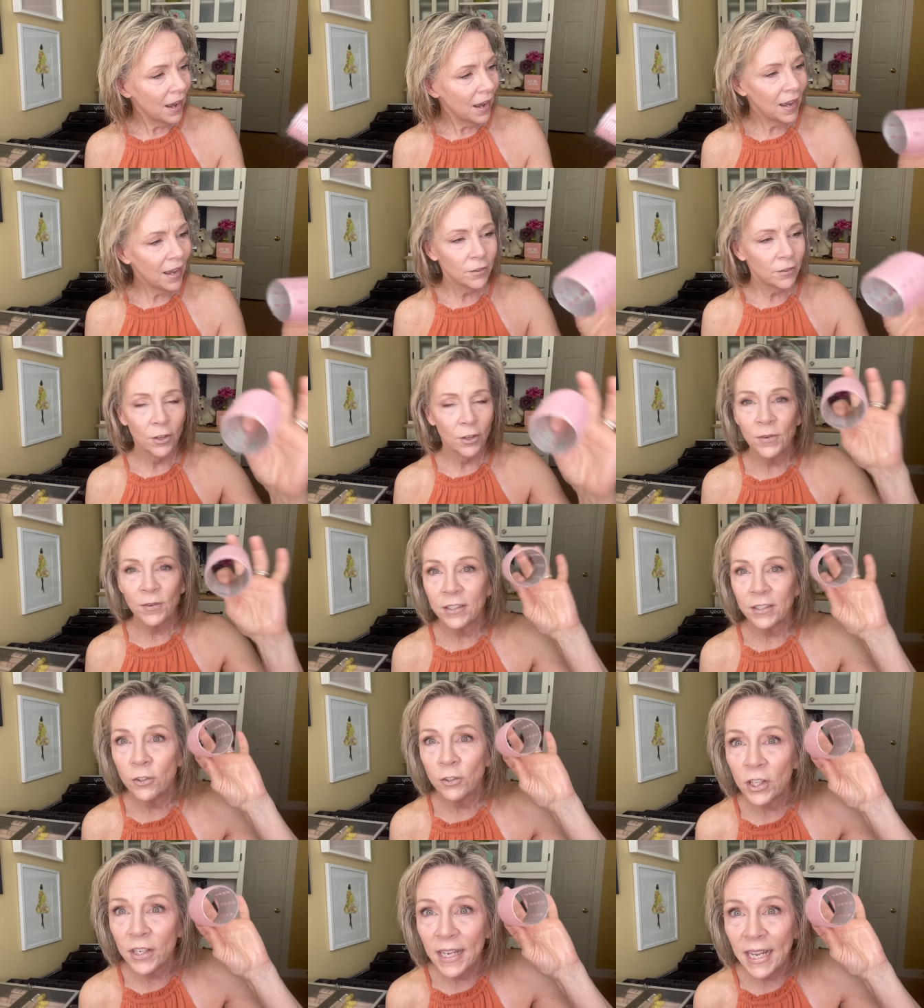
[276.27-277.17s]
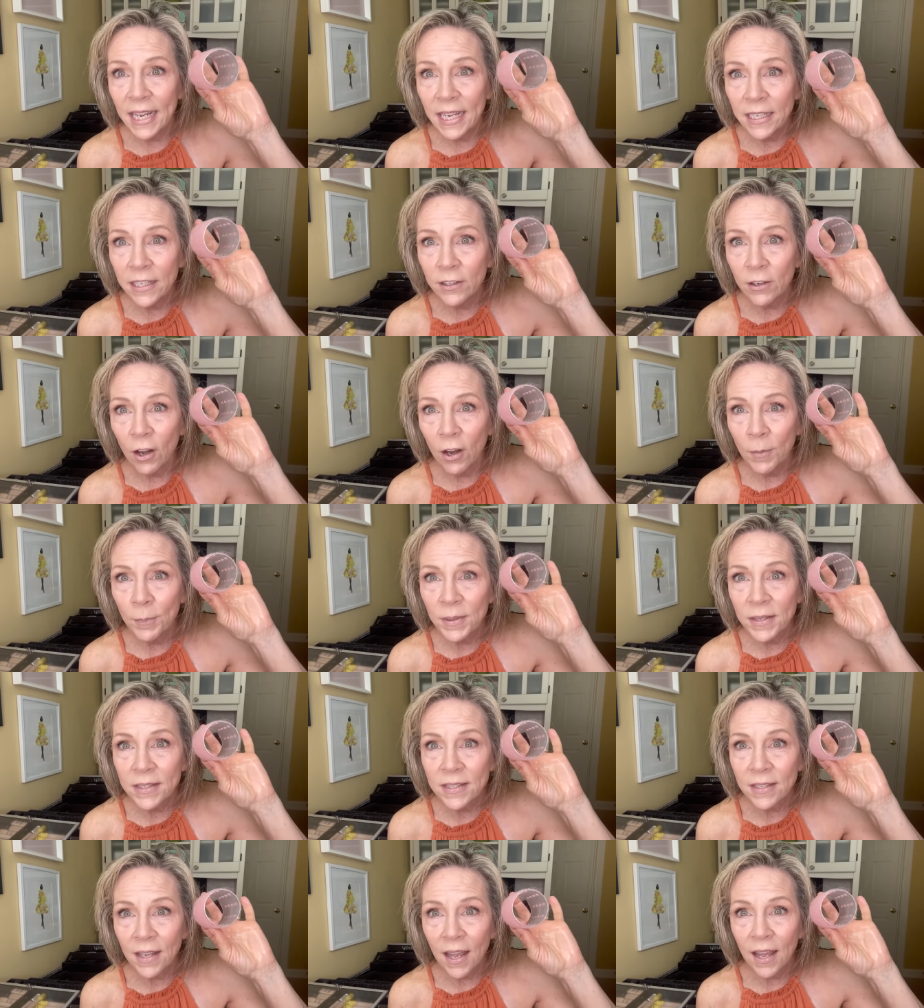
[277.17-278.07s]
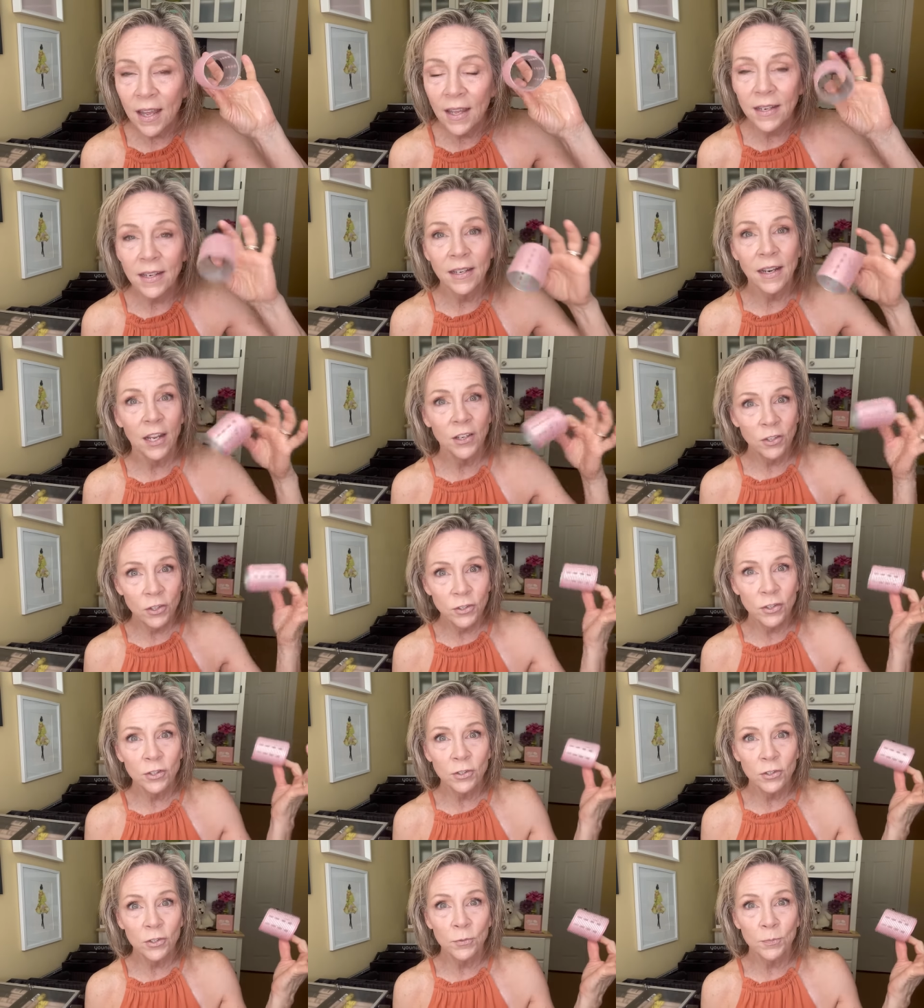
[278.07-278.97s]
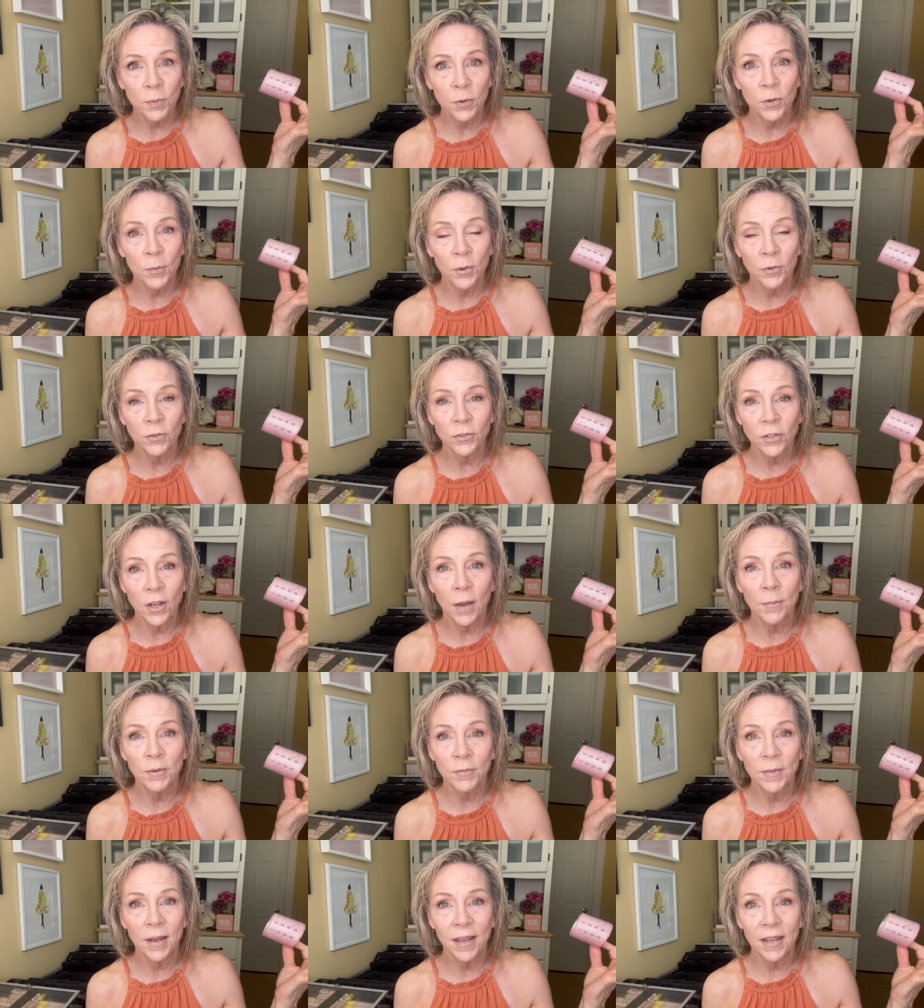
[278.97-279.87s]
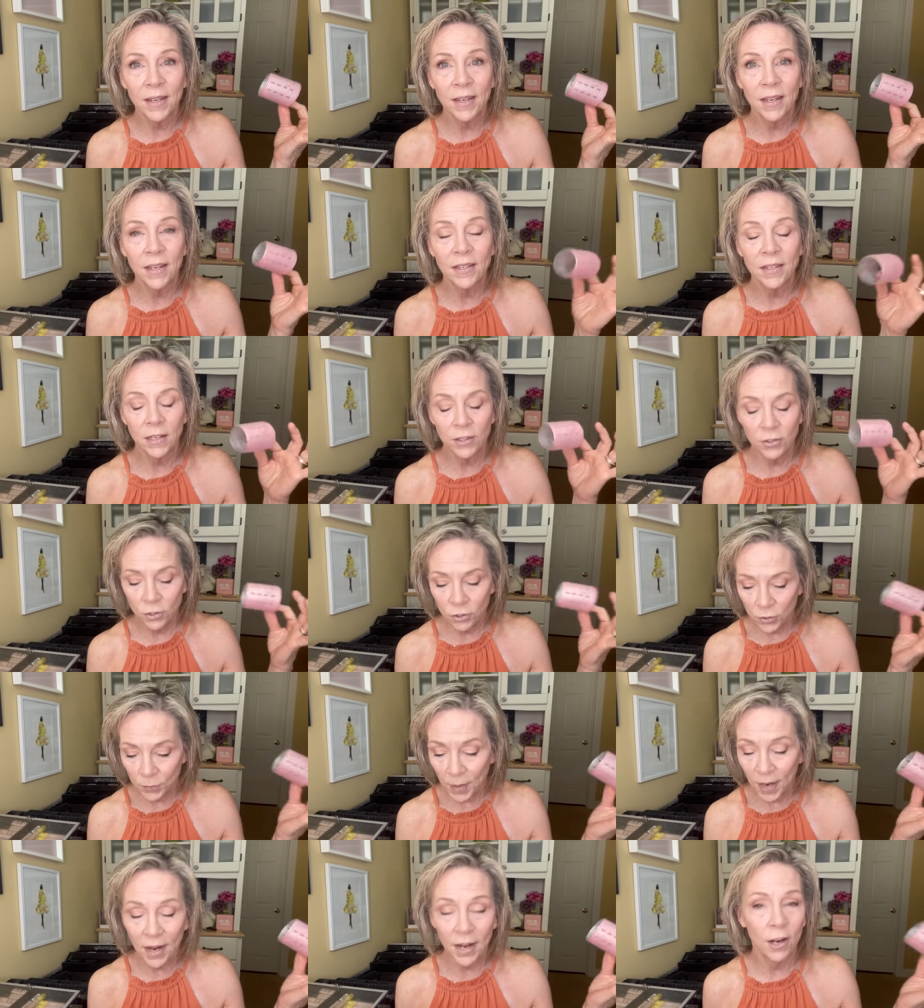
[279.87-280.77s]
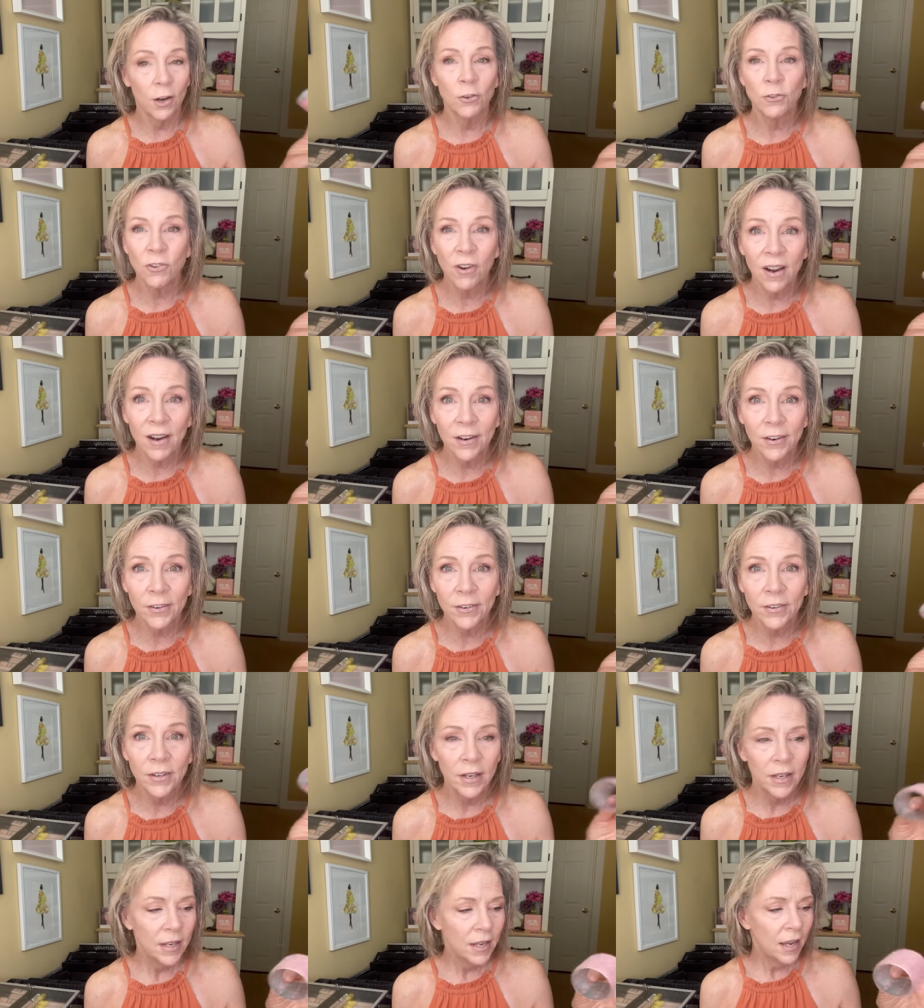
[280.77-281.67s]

I don't know, you can heat it up inside, and I usually just put them on the top of my head and use my hair dryer,